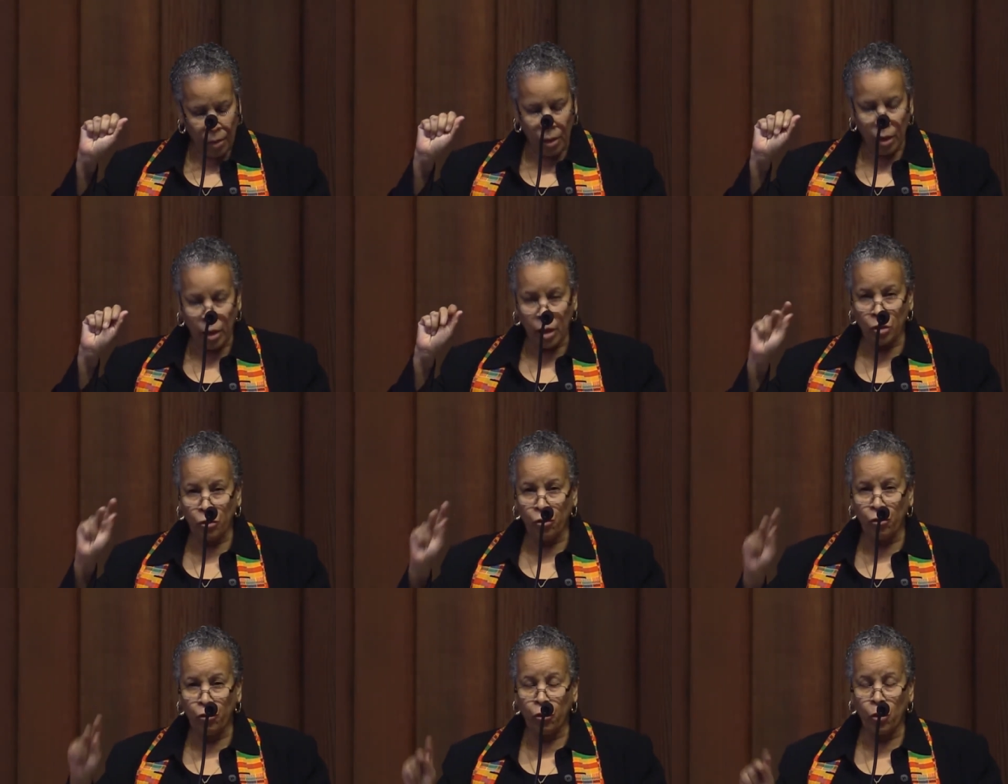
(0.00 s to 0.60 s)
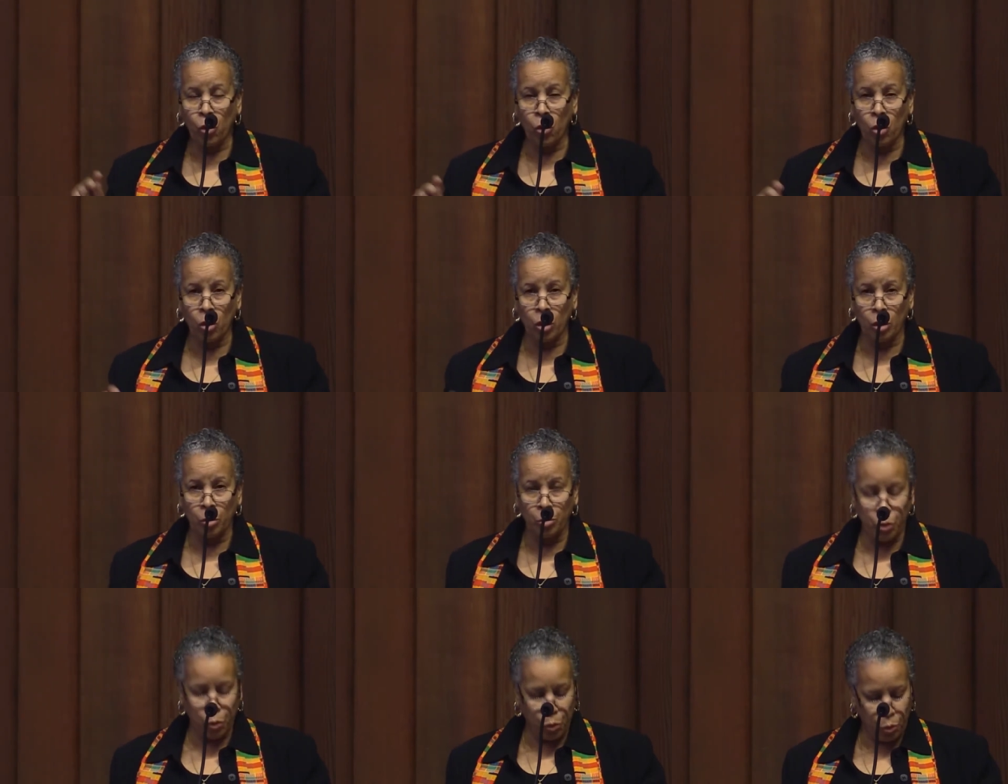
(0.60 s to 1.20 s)
and
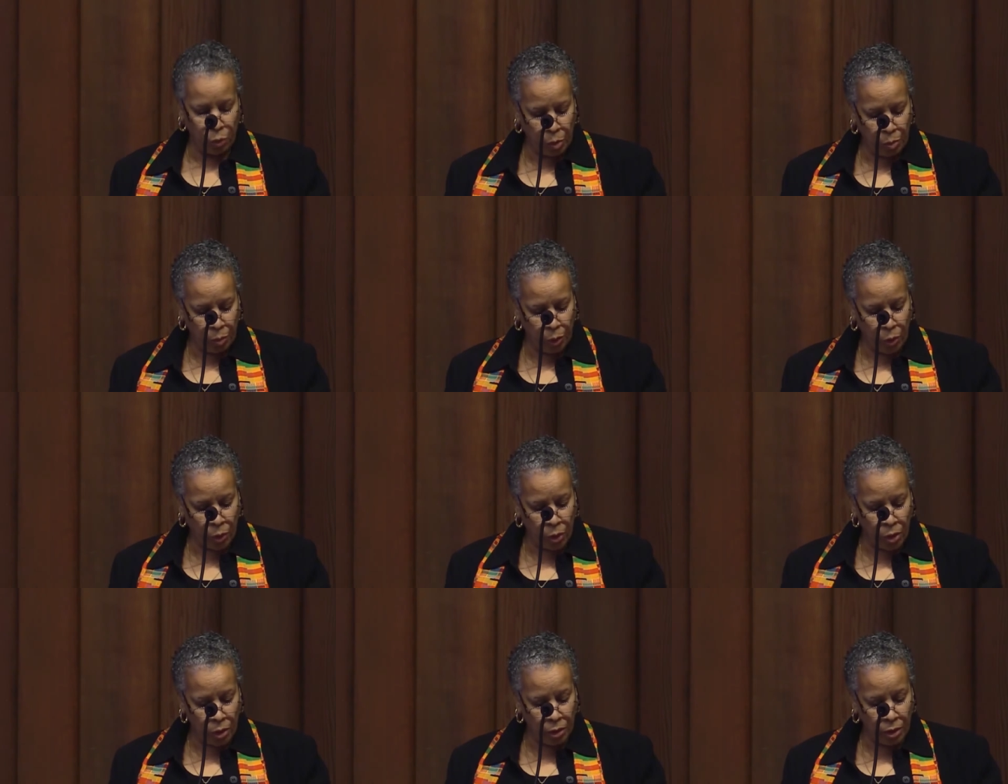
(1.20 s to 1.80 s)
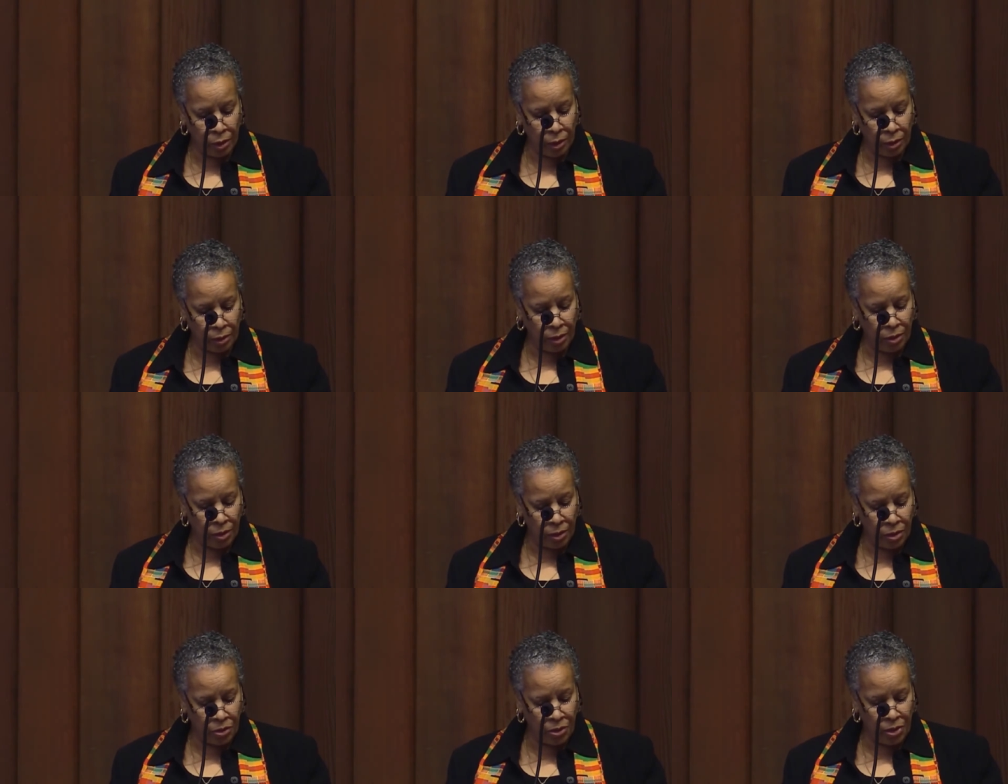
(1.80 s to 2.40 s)
Forbes reported
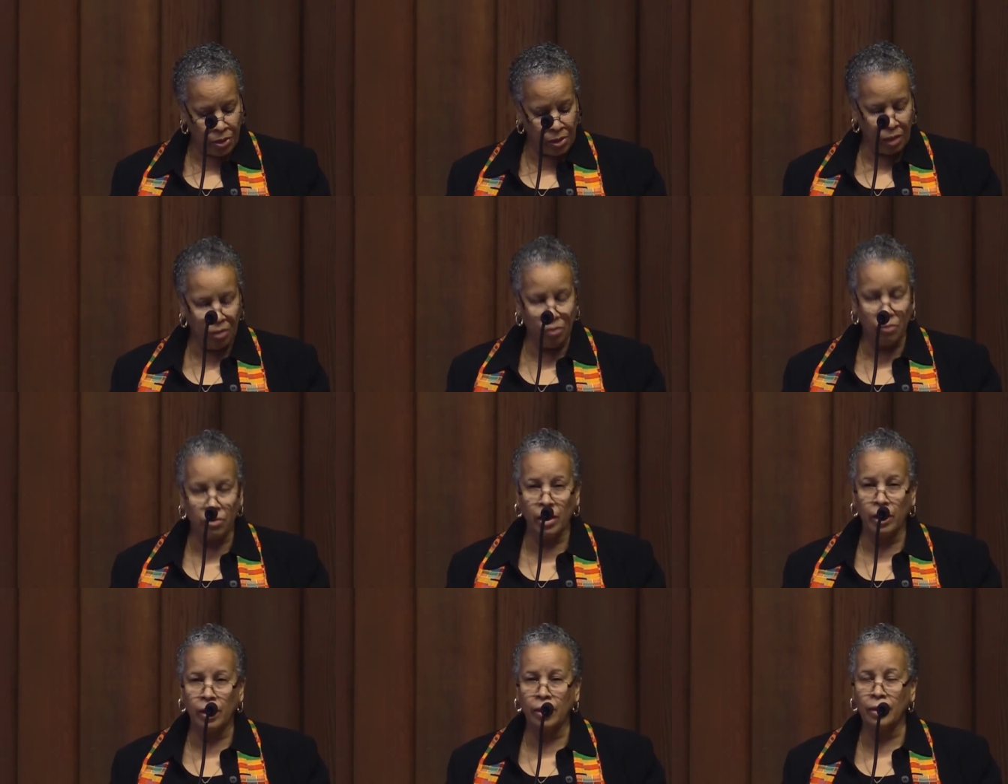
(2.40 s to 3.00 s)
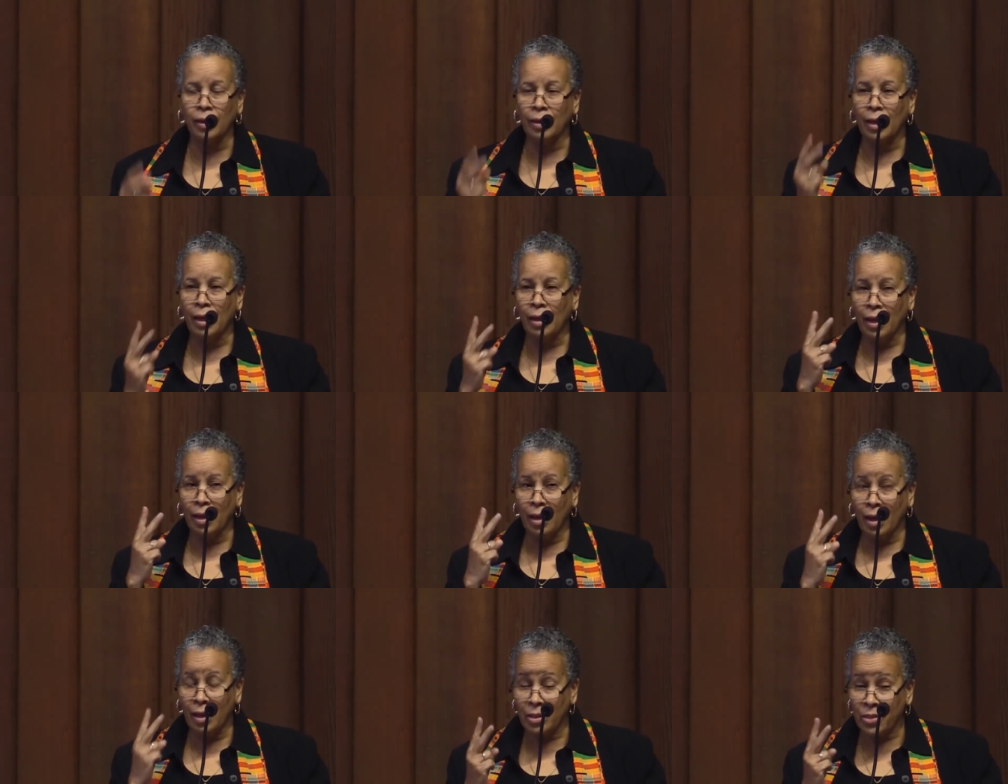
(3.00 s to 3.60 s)
this event
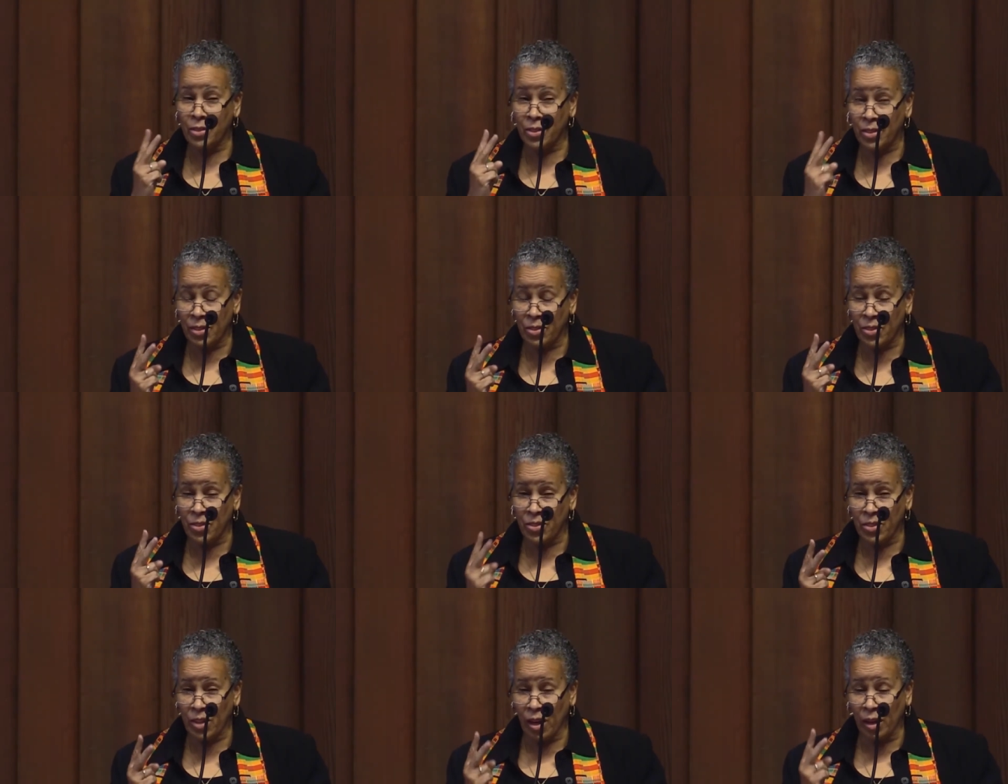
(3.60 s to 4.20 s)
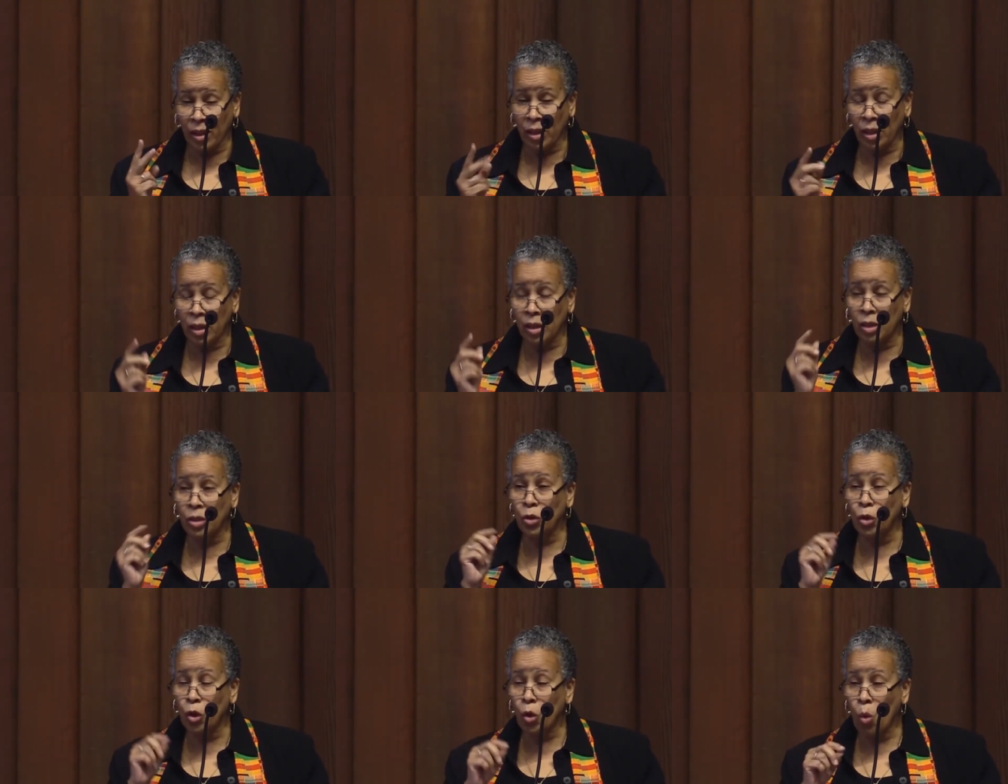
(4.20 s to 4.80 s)
as the
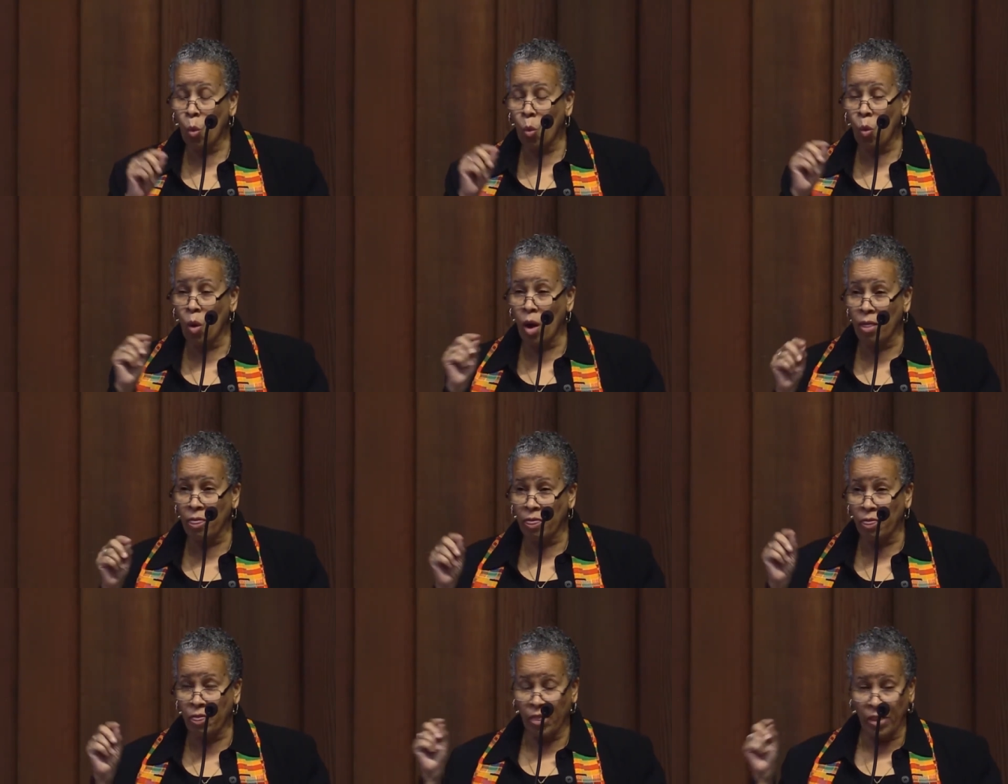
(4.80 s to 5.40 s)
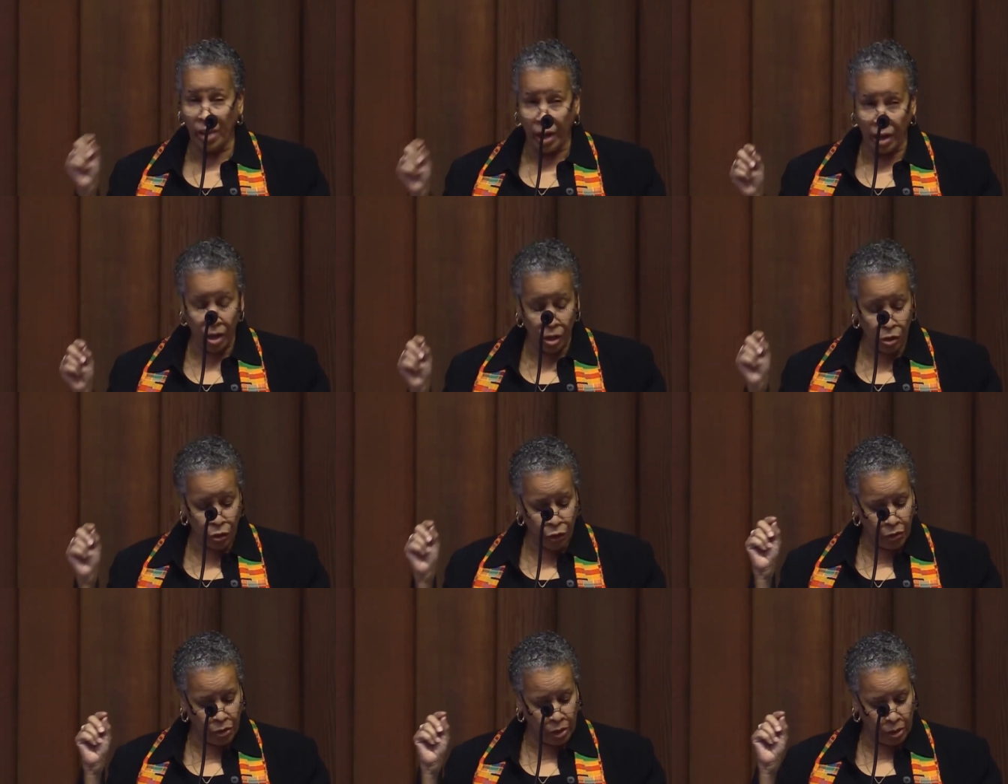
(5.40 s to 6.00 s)
second
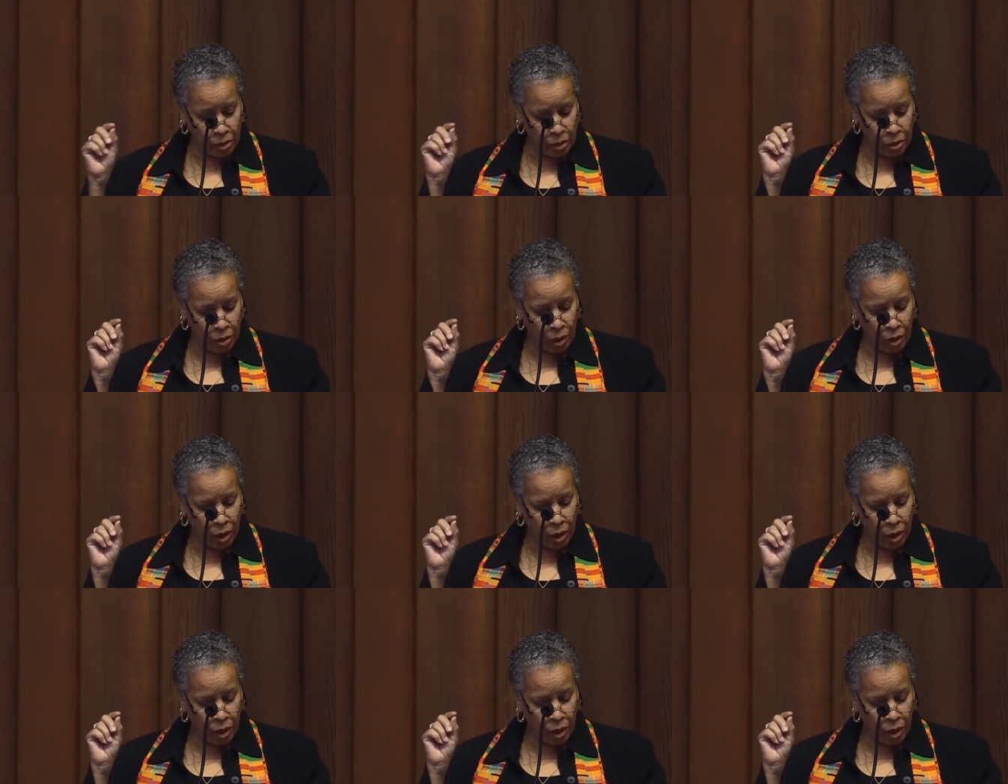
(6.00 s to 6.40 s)
1,000